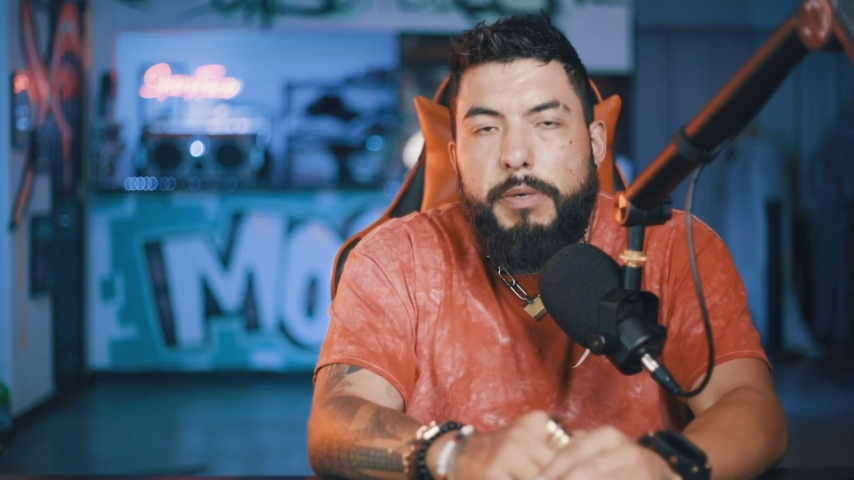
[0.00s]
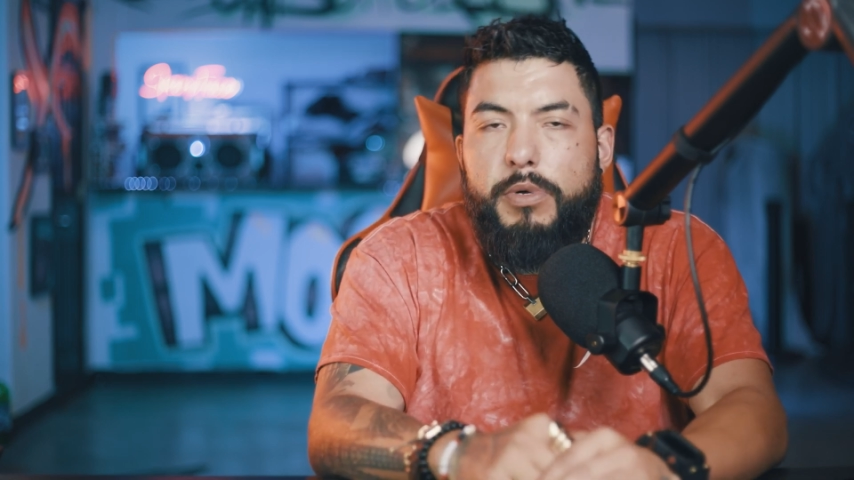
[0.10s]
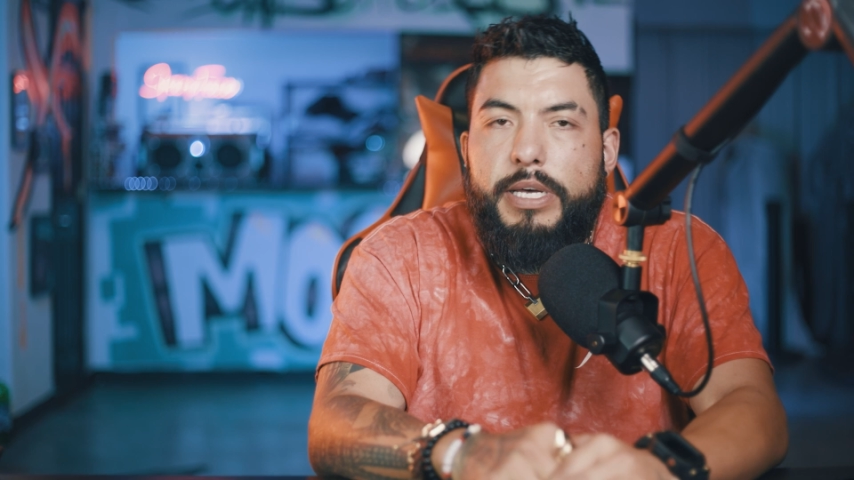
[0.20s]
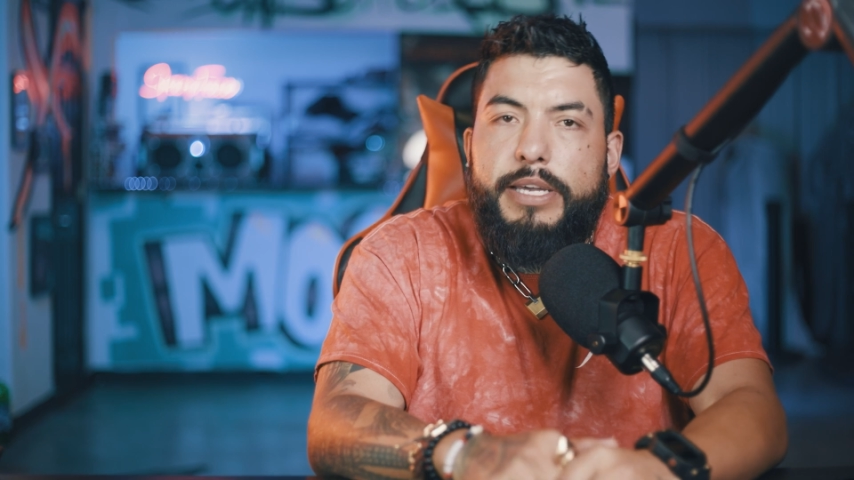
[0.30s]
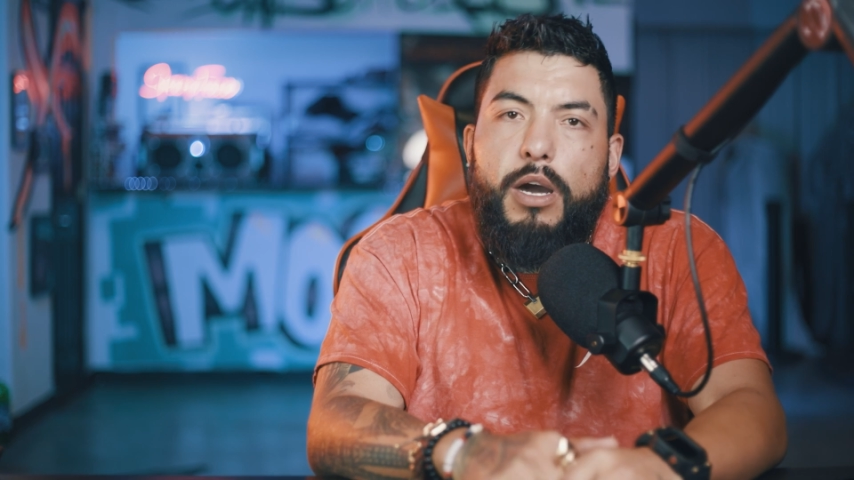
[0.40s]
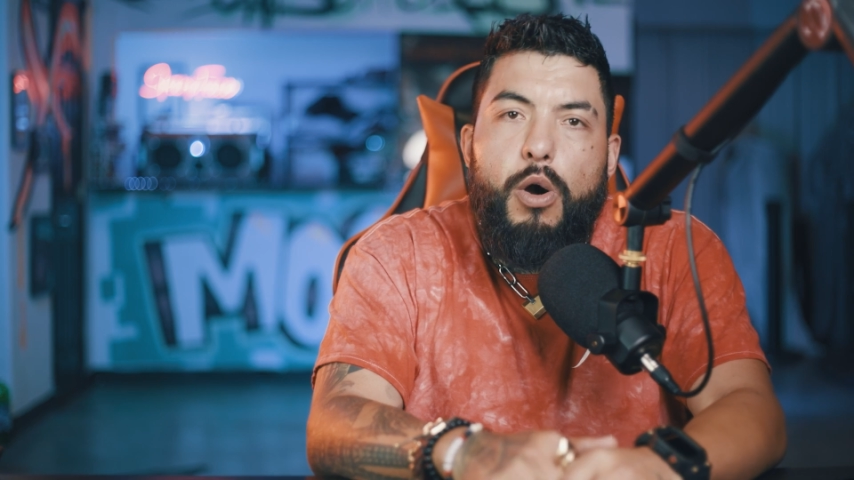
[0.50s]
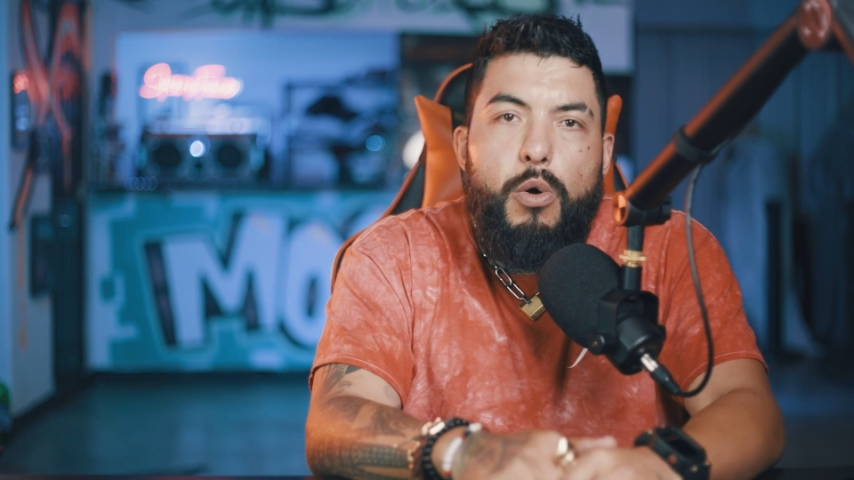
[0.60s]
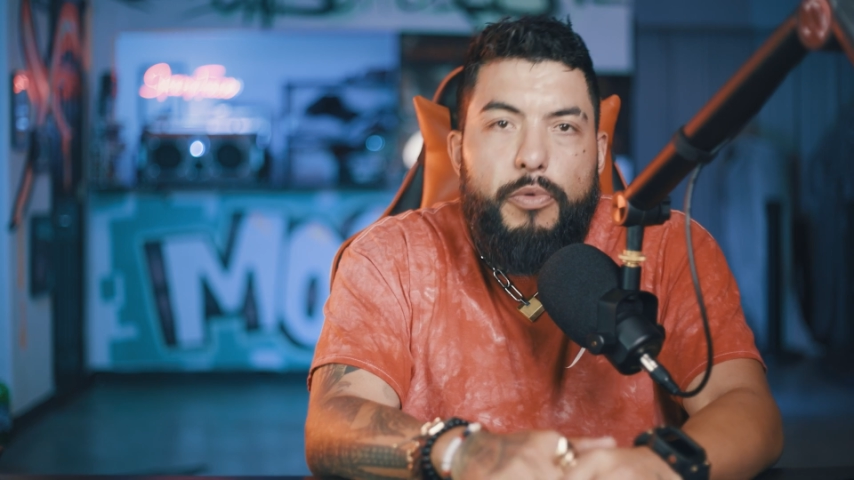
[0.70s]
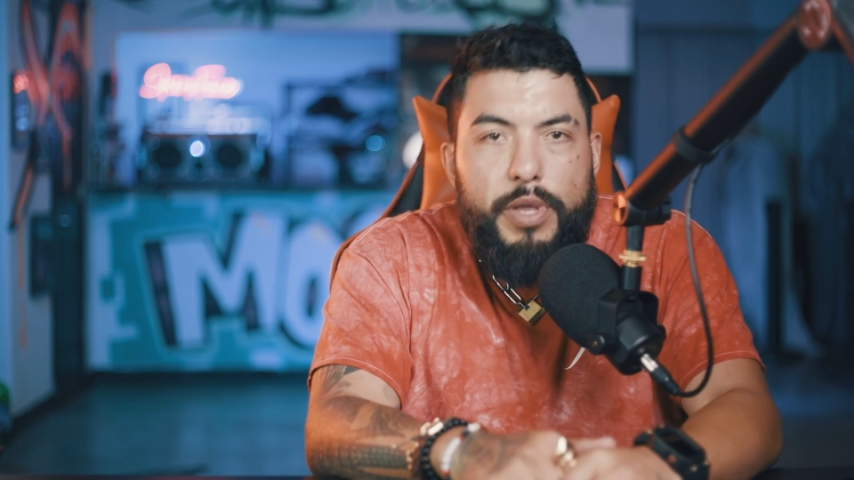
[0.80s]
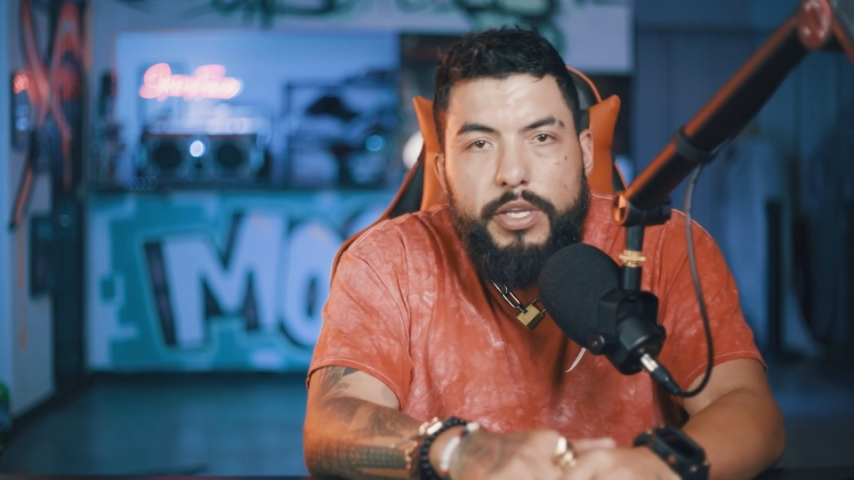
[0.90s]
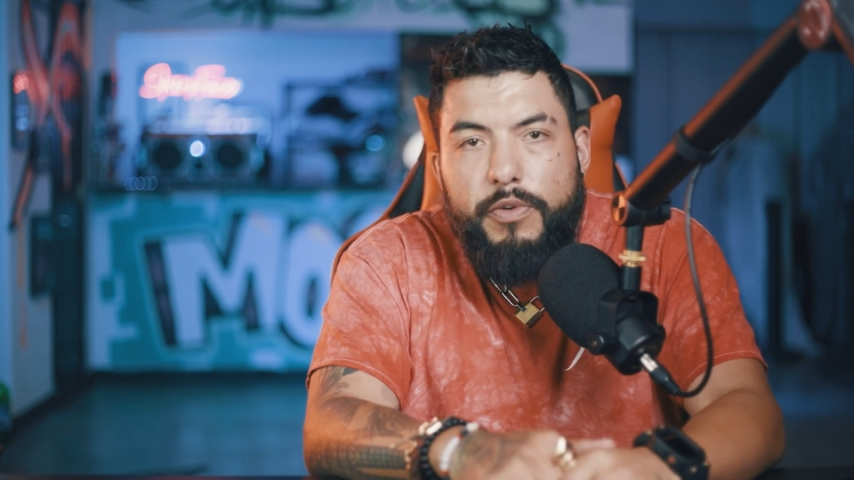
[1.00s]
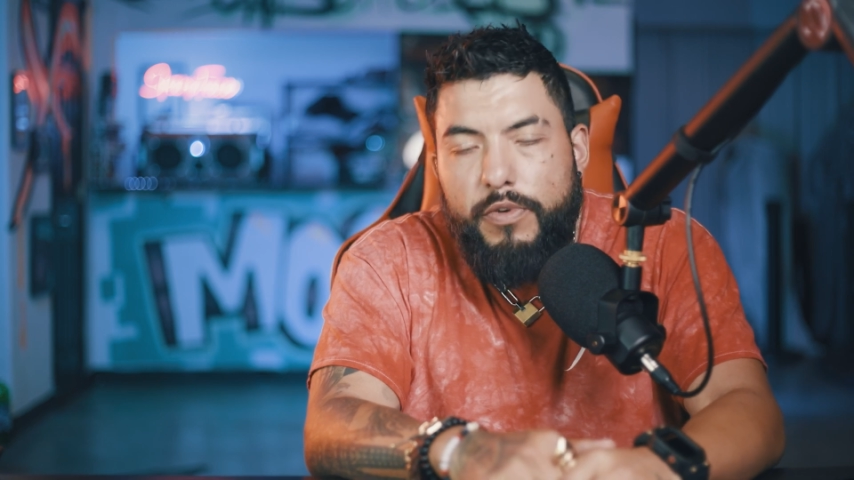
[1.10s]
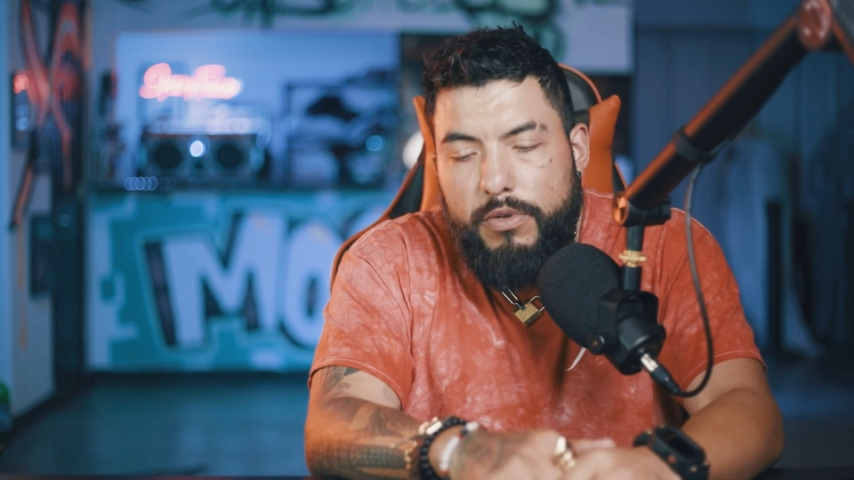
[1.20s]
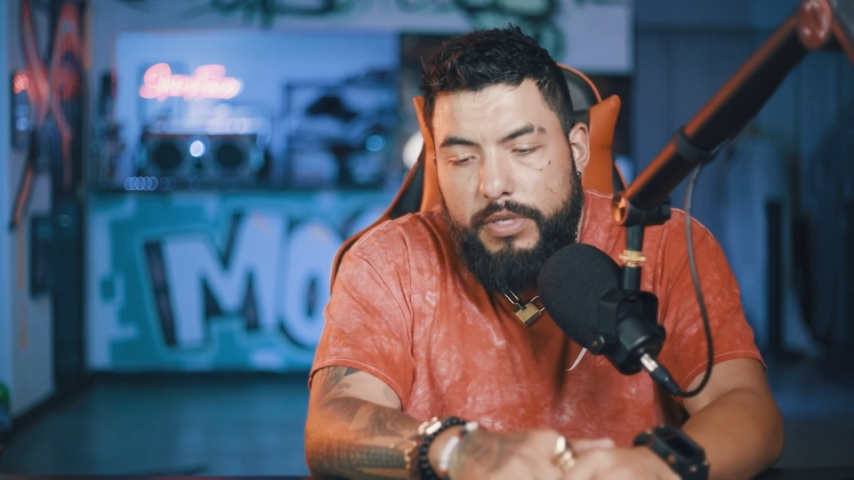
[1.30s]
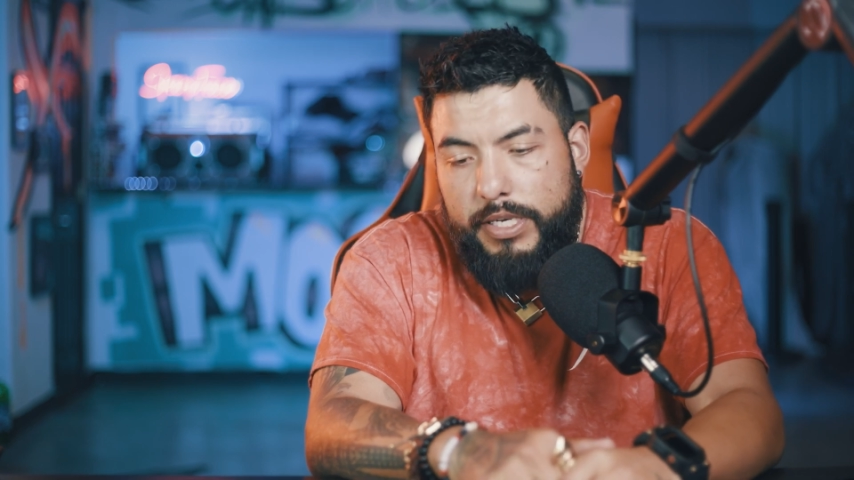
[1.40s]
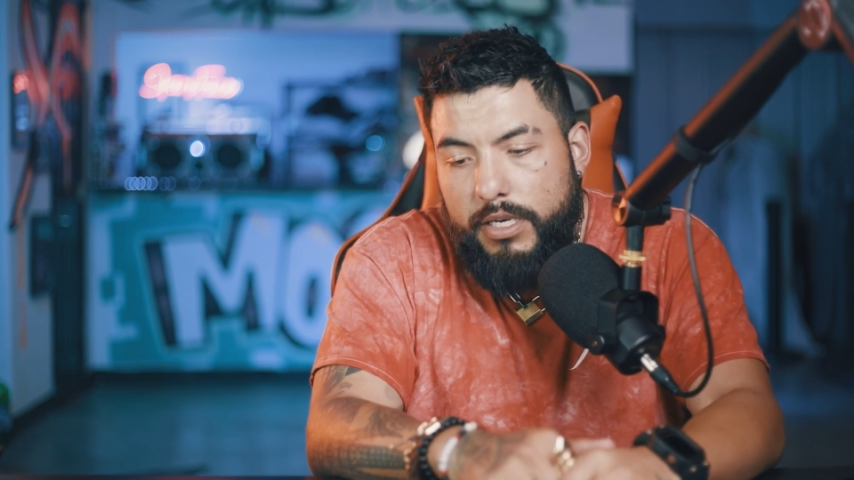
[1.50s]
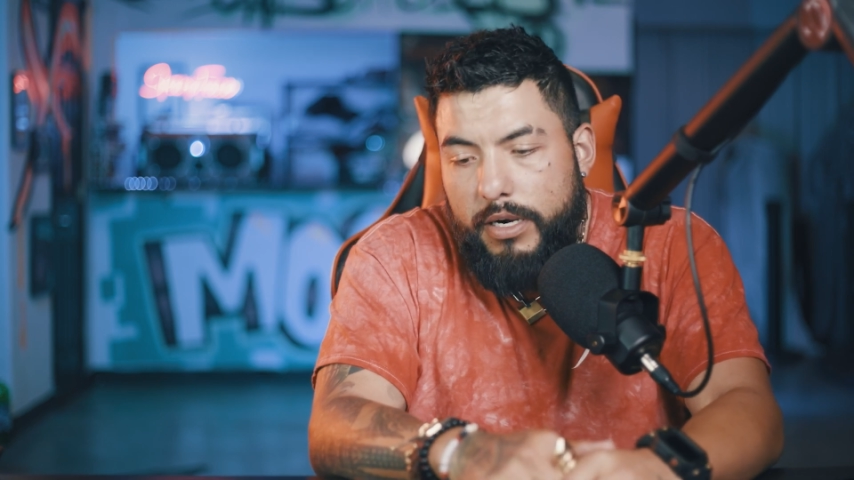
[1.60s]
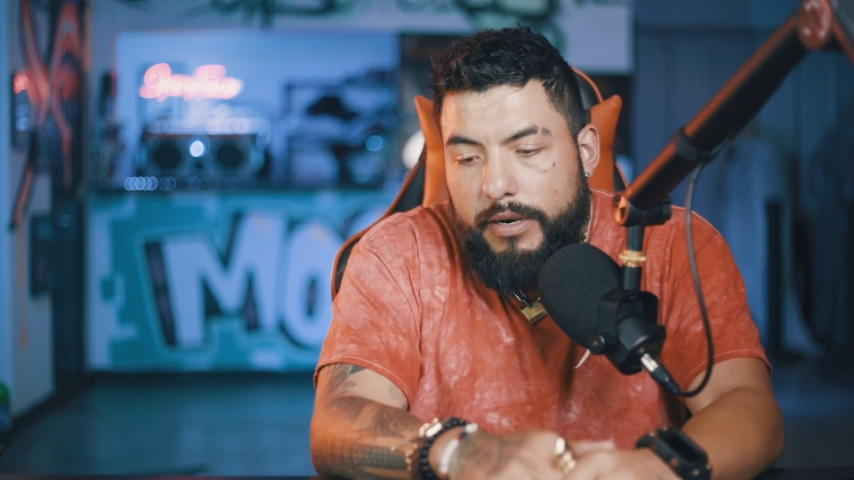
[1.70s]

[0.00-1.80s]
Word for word: People like, oh, thank you for like